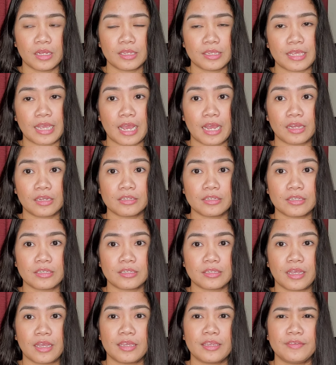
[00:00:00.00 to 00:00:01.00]
Yeah,
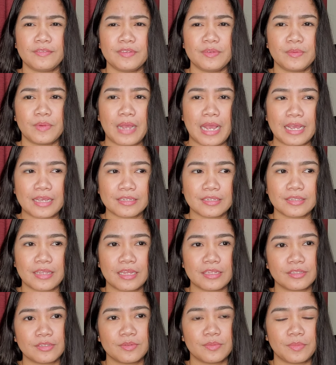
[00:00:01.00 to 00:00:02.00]
because I even asked
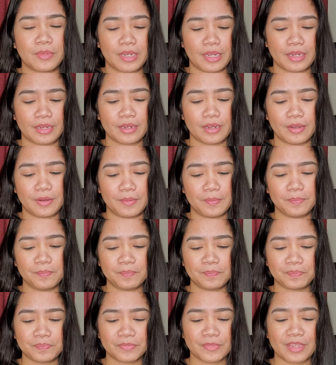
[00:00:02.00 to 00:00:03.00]
that to my
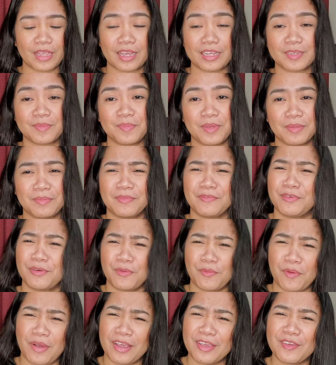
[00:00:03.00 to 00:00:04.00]
husband
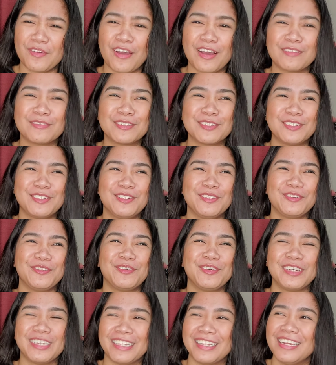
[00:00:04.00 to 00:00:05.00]
for why you have to
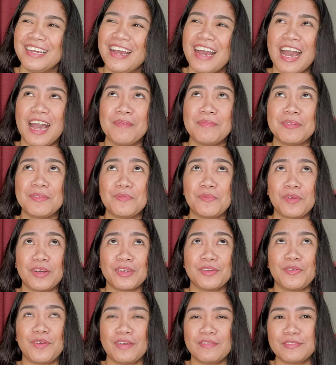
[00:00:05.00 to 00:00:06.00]
do it. I mean,
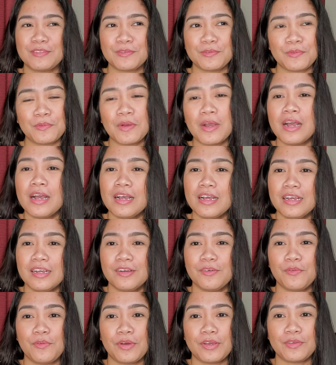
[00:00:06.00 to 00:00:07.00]
why you have to
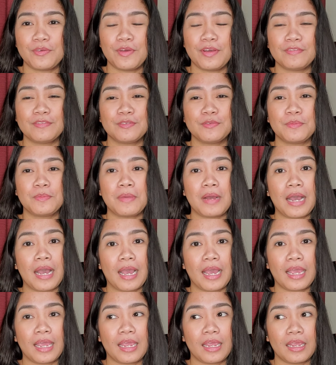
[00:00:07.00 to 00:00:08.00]

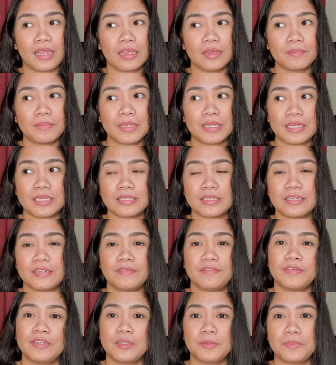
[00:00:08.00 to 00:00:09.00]
buy? Because in
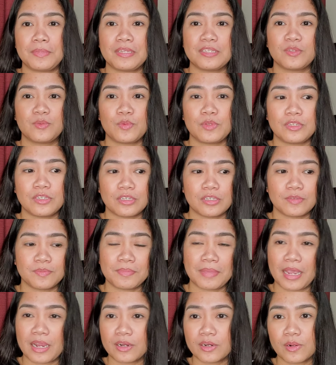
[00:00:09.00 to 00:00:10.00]
the Philippines, we
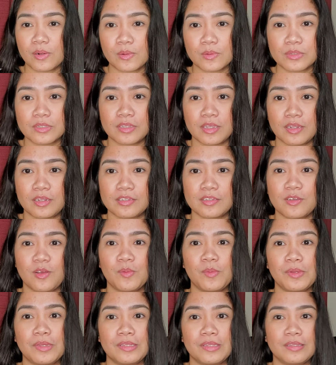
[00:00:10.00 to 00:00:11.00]
just borrow
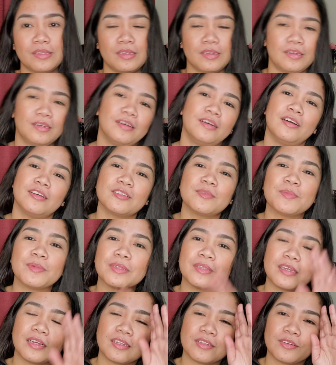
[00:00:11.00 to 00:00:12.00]
stethoscope in the
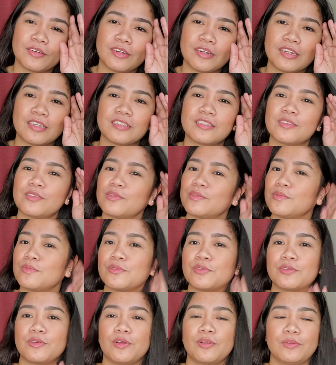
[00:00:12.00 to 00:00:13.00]
hospital or an
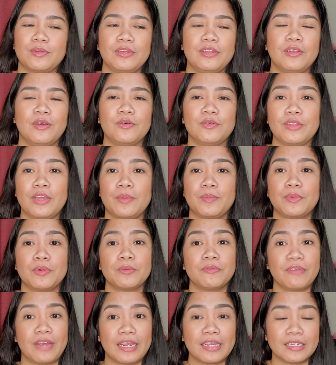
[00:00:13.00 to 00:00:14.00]
institution, you know, they
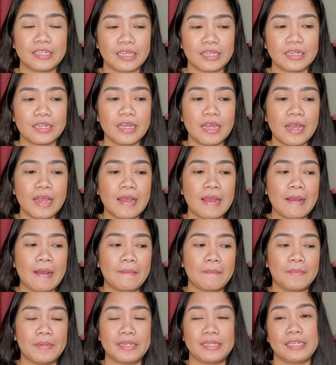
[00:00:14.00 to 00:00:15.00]
provided.
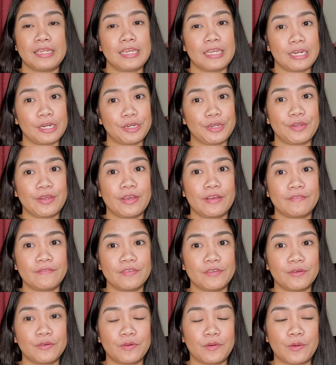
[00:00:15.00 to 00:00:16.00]
But here you have
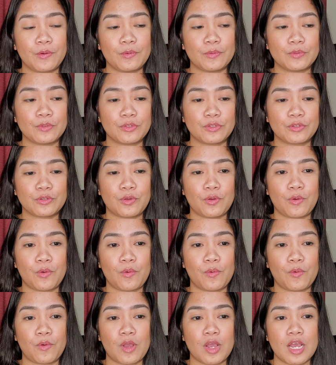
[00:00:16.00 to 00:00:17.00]
your own.
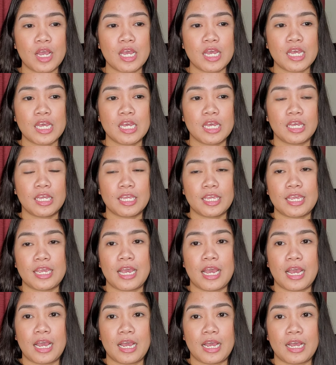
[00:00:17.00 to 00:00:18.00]
So
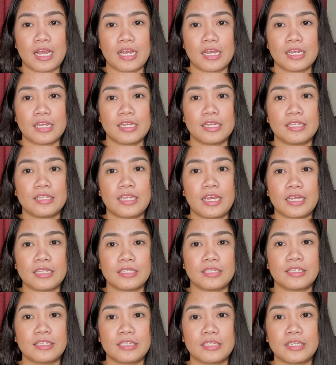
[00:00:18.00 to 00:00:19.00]
yeah,
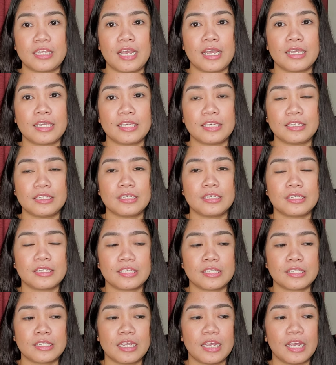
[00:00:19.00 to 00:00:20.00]
that's
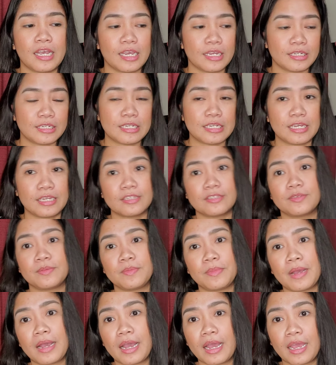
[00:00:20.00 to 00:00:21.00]
his idea to
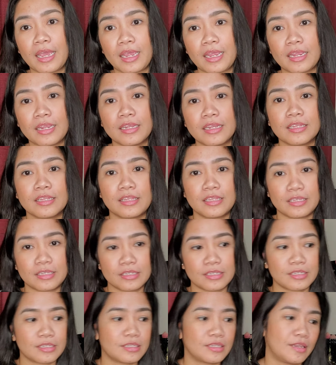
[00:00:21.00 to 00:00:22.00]
buy
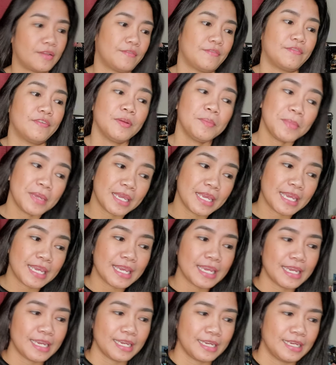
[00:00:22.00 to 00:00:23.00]
this for
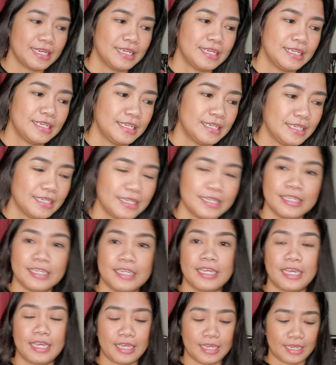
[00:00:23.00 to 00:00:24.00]
me.
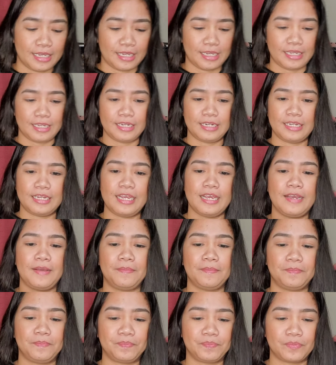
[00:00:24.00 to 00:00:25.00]
And
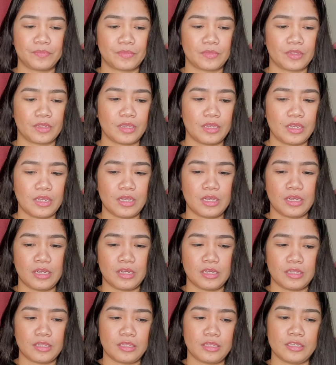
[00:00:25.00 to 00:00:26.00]
yeah,
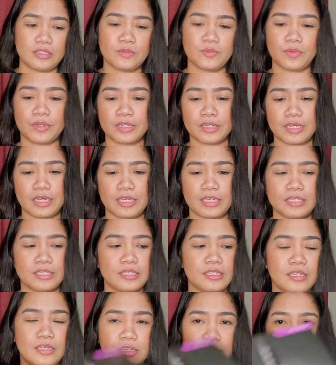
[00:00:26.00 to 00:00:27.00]
this one, guys.